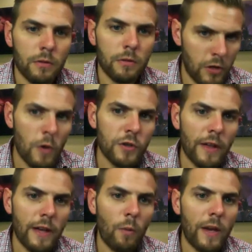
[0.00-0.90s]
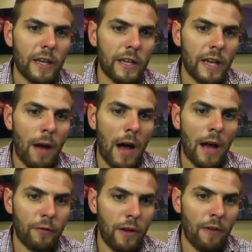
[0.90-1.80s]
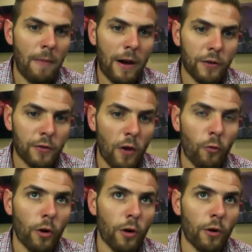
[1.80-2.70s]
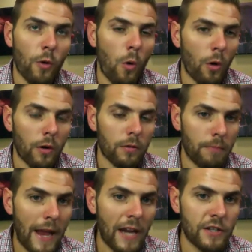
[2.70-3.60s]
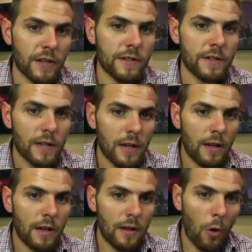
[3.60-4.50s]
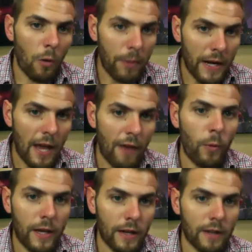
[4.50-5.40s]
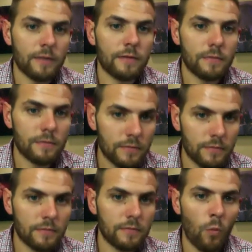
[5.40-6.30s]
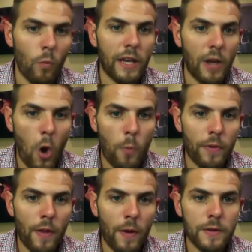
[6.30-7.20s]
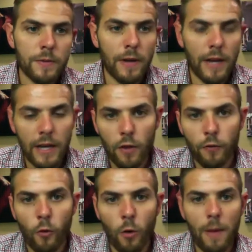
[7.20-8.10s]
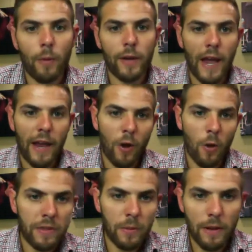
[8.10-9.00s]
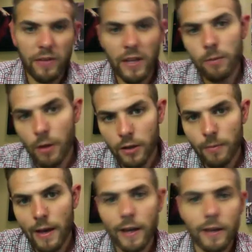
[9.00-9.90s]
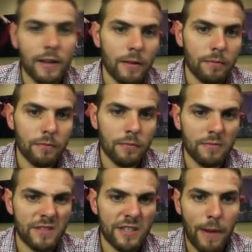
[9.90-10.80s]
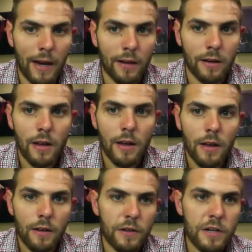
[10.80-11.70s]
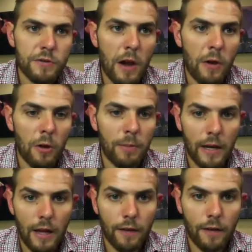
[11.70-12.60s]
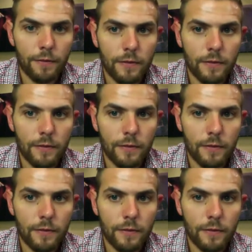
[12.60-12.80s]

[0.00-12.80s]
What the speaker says: Usually we can get by if you have Microsoft Word or Pages or PDF. We can open those, but any other format we can't open. Then we have to email you back, and it's just a pain. So just try to do it in PDF.